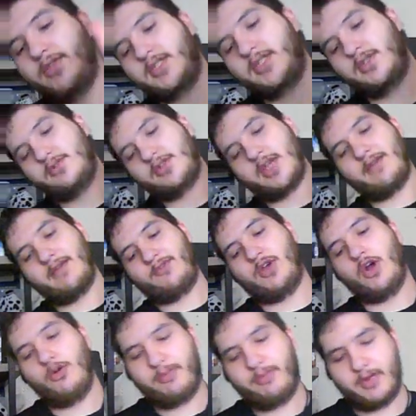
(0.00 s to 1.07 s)
you to have your
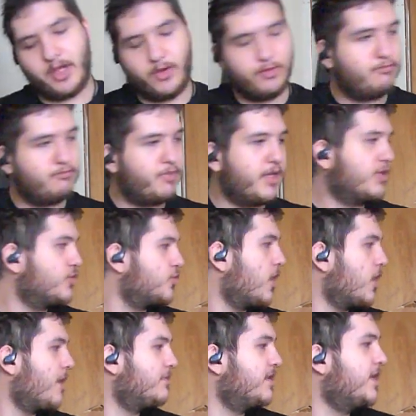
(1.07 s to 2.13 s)
open note be in
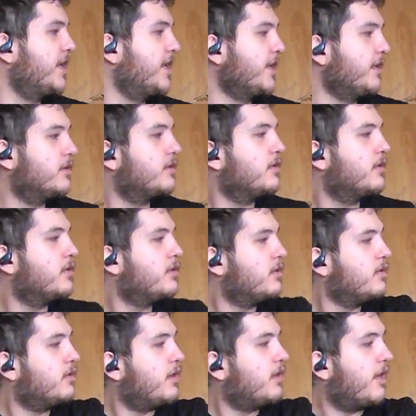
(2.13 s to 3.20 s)
drop D.
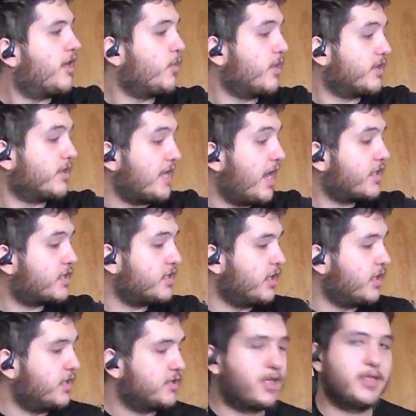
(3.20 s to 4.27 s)
And what that
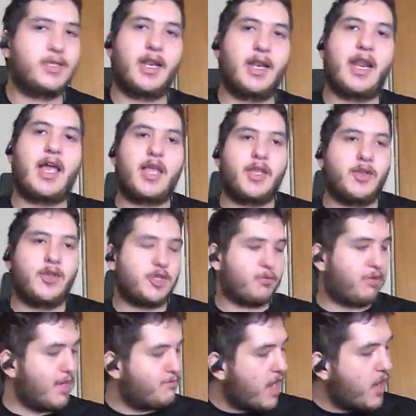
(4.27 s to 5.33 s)
does is allow you to play
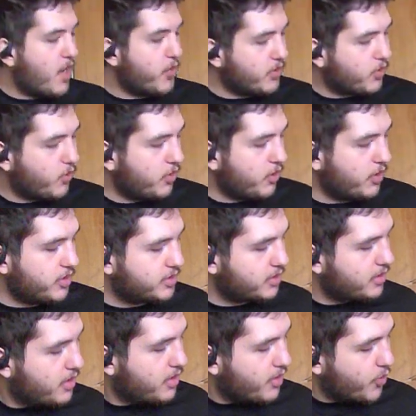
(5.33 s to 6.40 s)
power chords
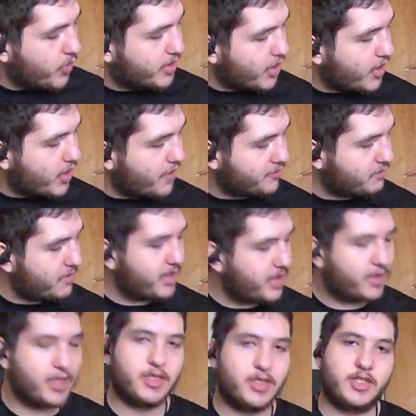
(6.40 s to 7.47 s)
without having to make
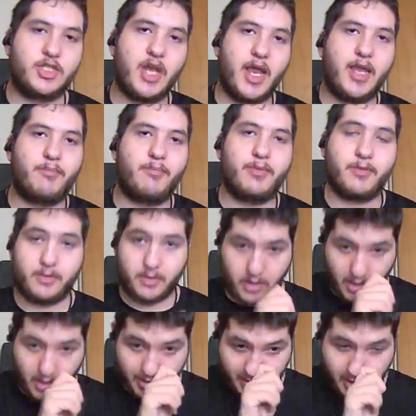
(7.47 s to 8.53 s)
this shape on
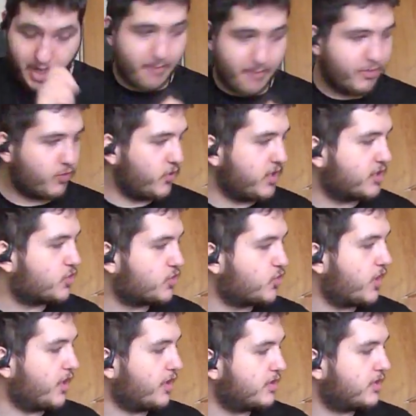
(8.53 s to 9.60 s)
the top 3
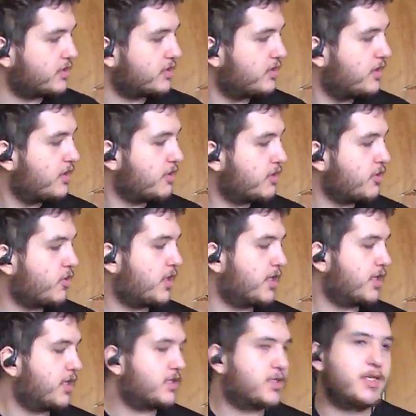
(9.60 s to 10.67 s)
strings. You can
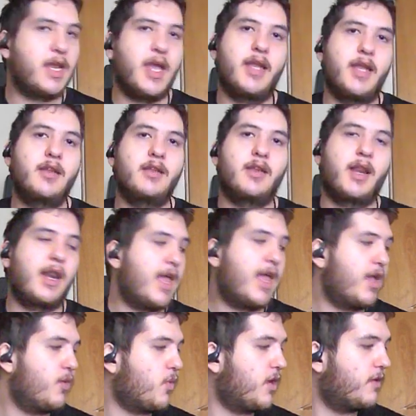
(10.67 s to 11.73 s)
instead lay
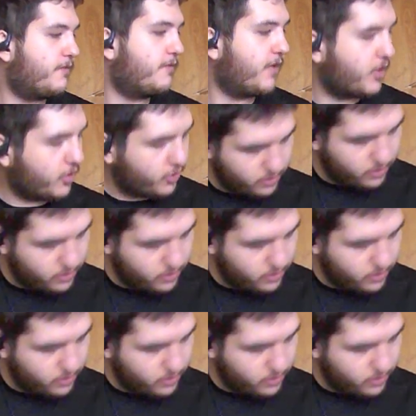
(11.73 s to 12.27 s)
1 finger